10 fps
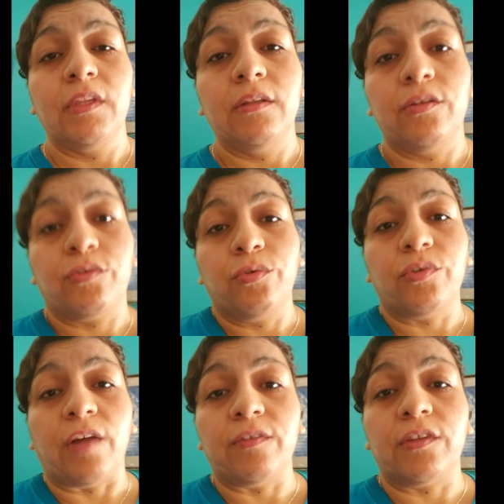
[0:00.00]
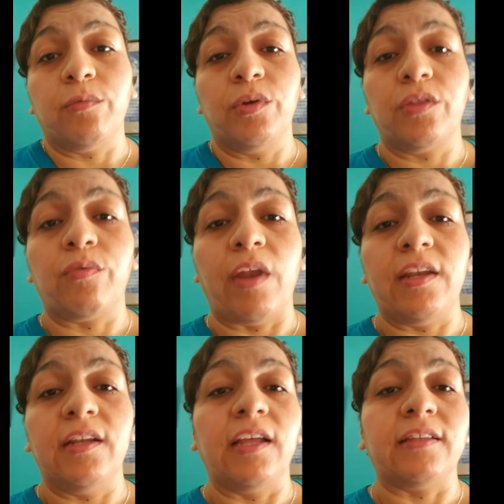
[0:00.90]
screws obviously wouldn't thread
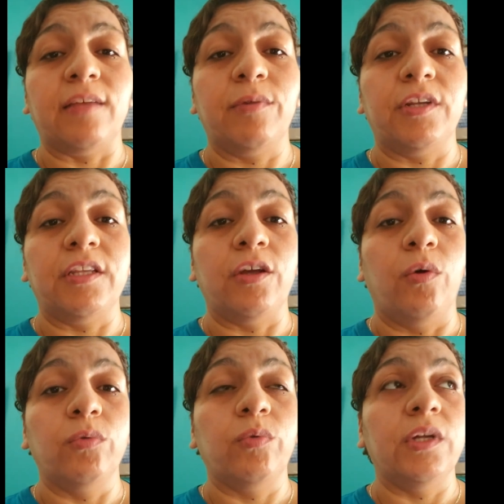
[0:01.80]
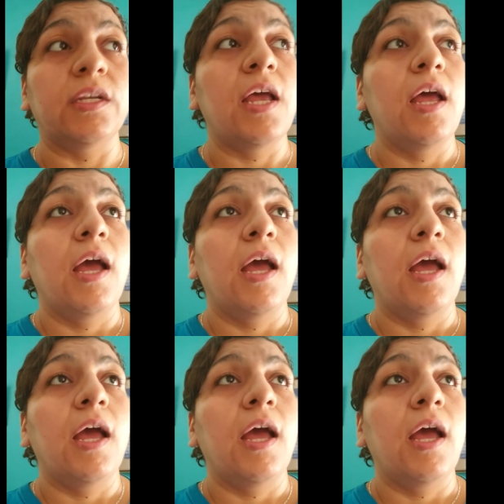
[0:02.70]
in like they would in the old one.